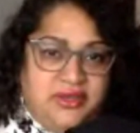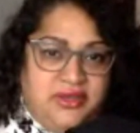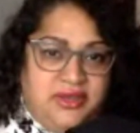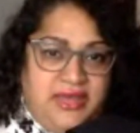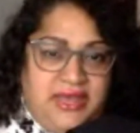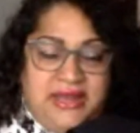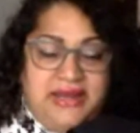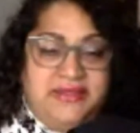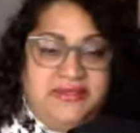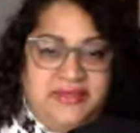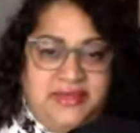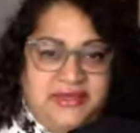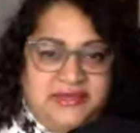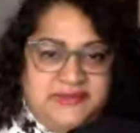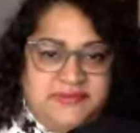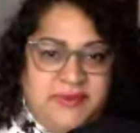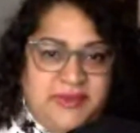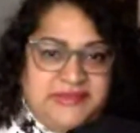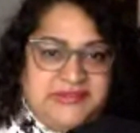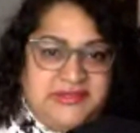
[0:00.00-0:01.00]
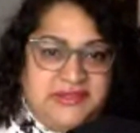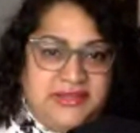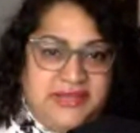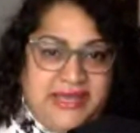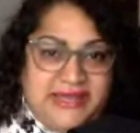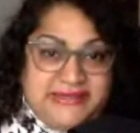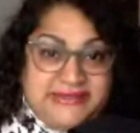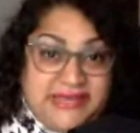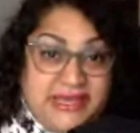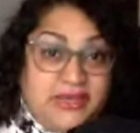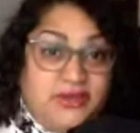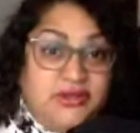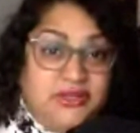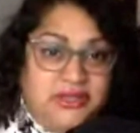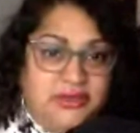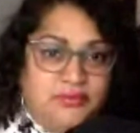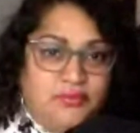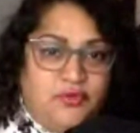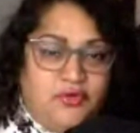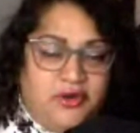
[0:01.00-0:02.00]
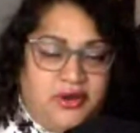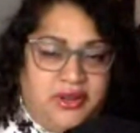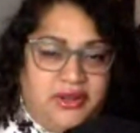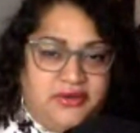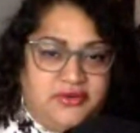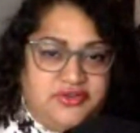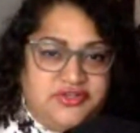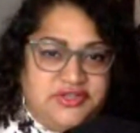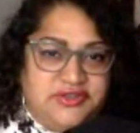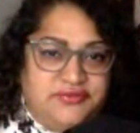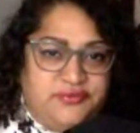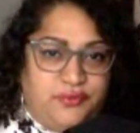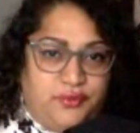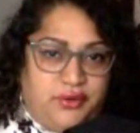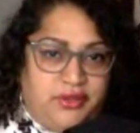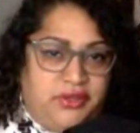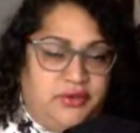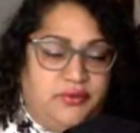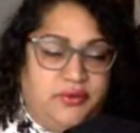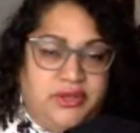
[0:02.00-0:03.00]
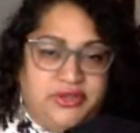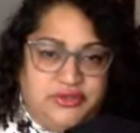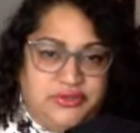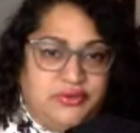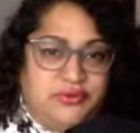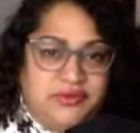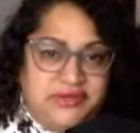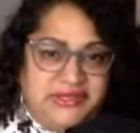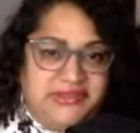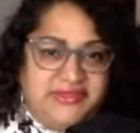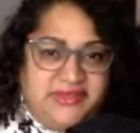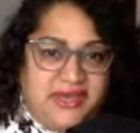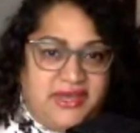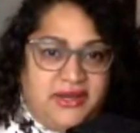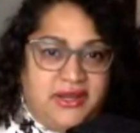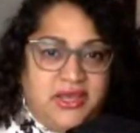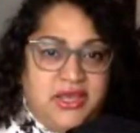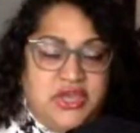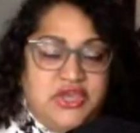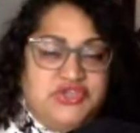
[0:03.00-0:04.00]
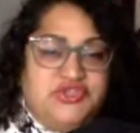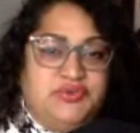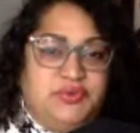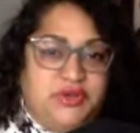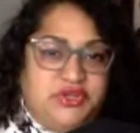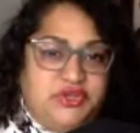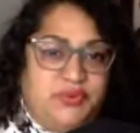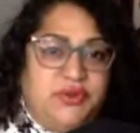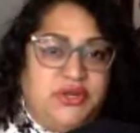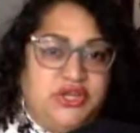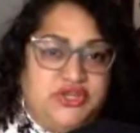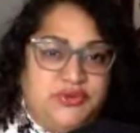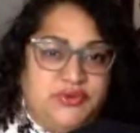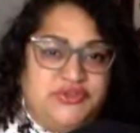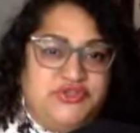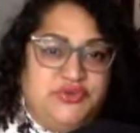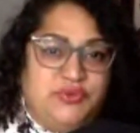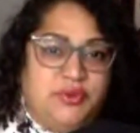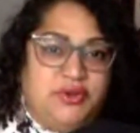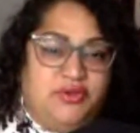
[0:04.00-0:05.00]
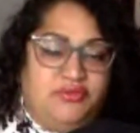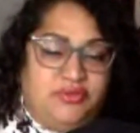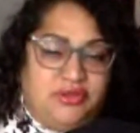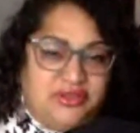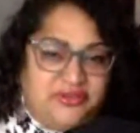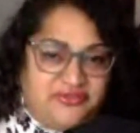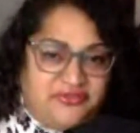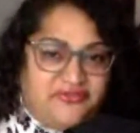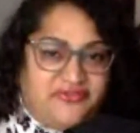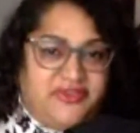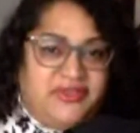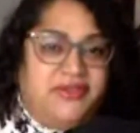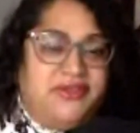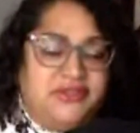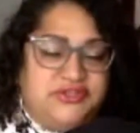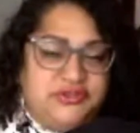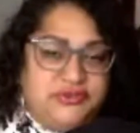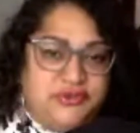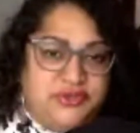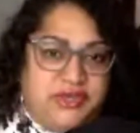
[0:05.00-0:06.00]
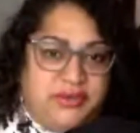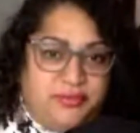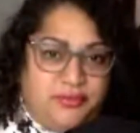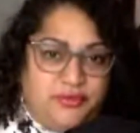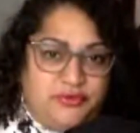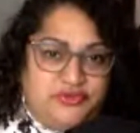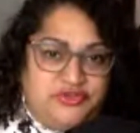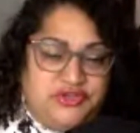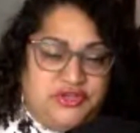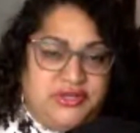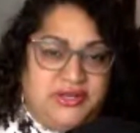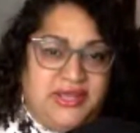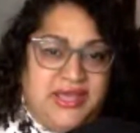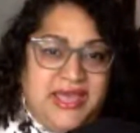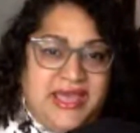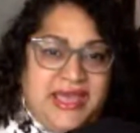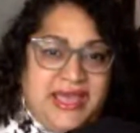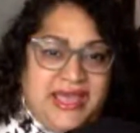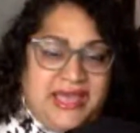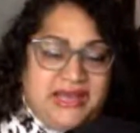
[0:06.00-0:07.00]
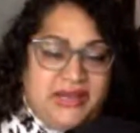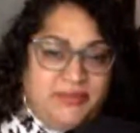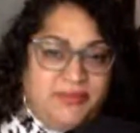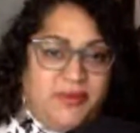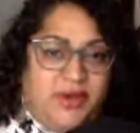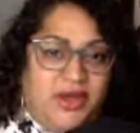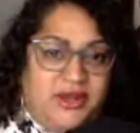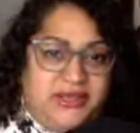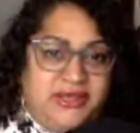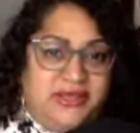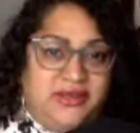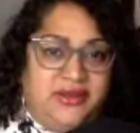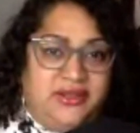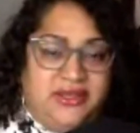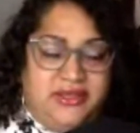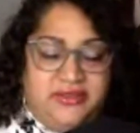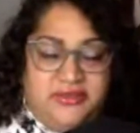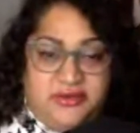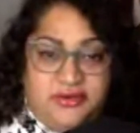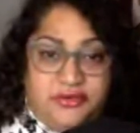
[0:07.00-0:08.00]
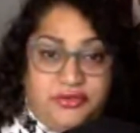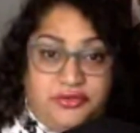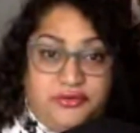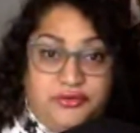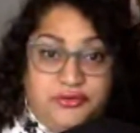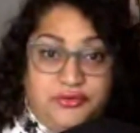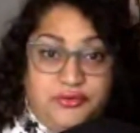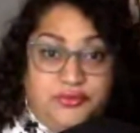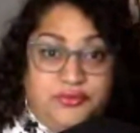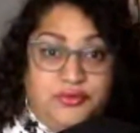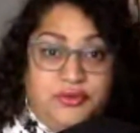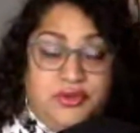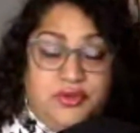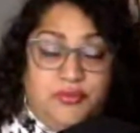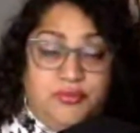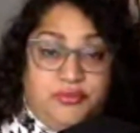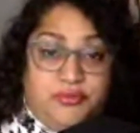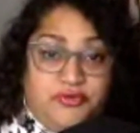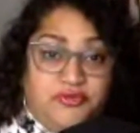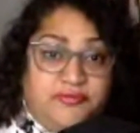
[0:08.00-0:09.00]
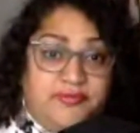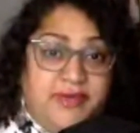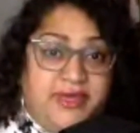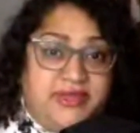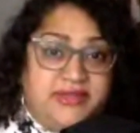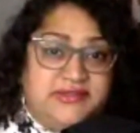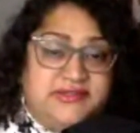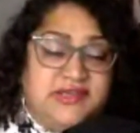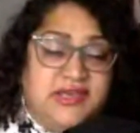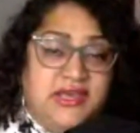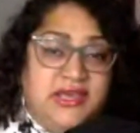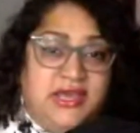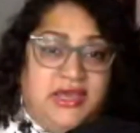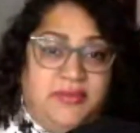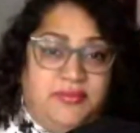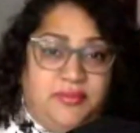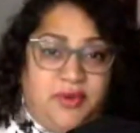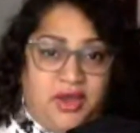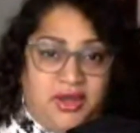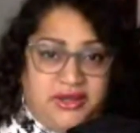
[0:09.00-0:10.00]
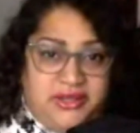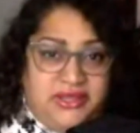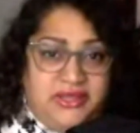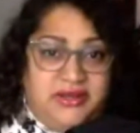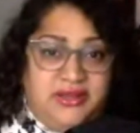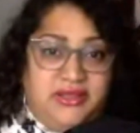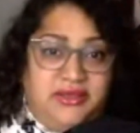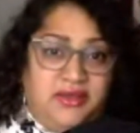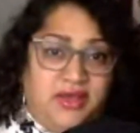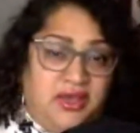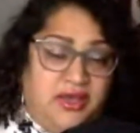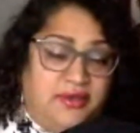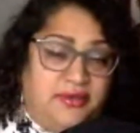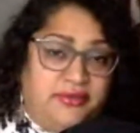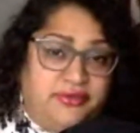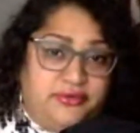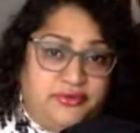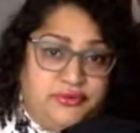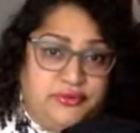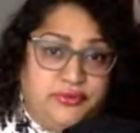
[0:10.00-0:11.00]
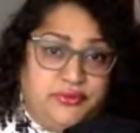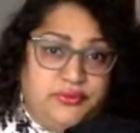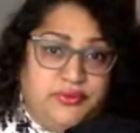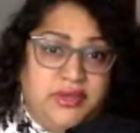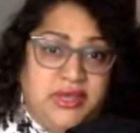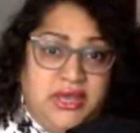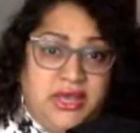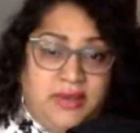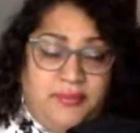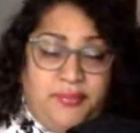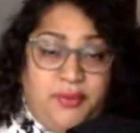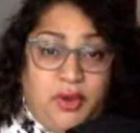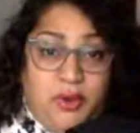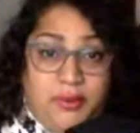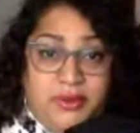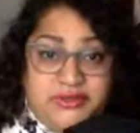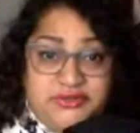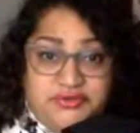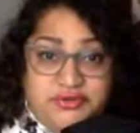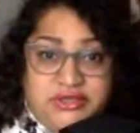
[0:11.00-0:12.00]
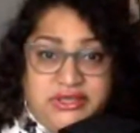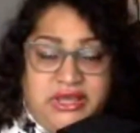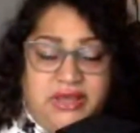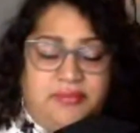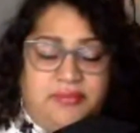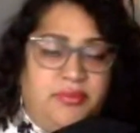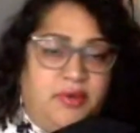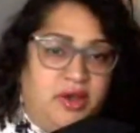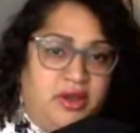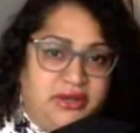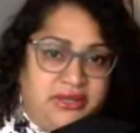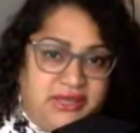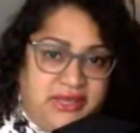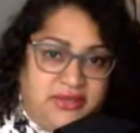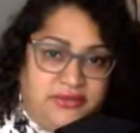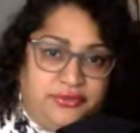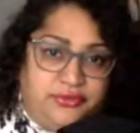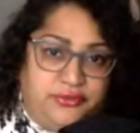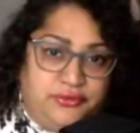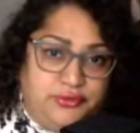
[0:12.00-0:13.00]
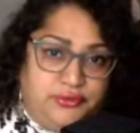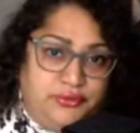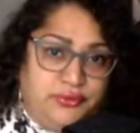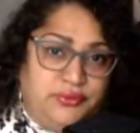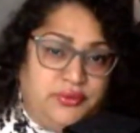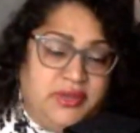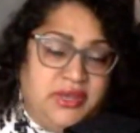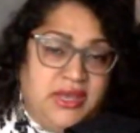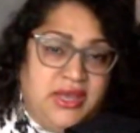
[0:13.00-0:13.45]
anything. It's basically entangling more energy for you, and you don't need that. So what you want to do is you want to really feel into the emotion and embody it either through movement, embody it through poetry, embody it through